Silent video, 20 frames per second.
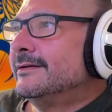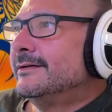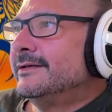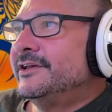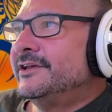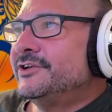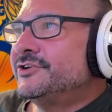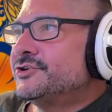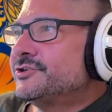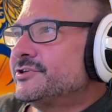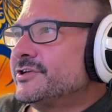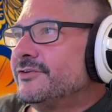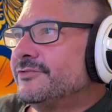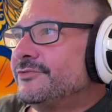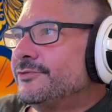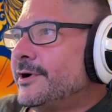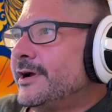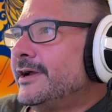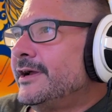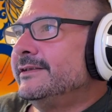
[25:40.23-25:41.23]
get yourself
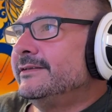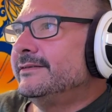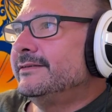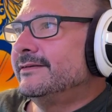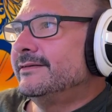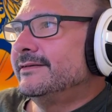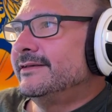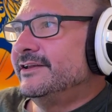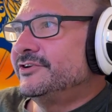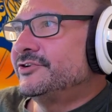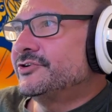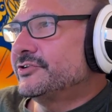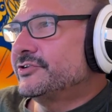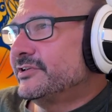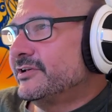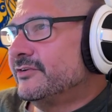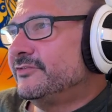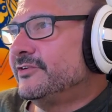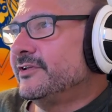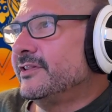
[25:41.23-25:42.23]
right, get
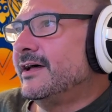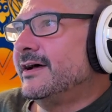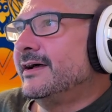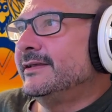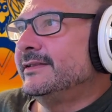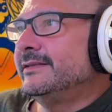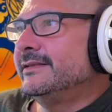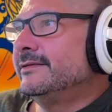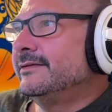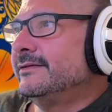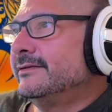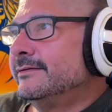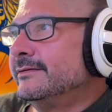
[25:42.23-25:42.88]
yourself aligned,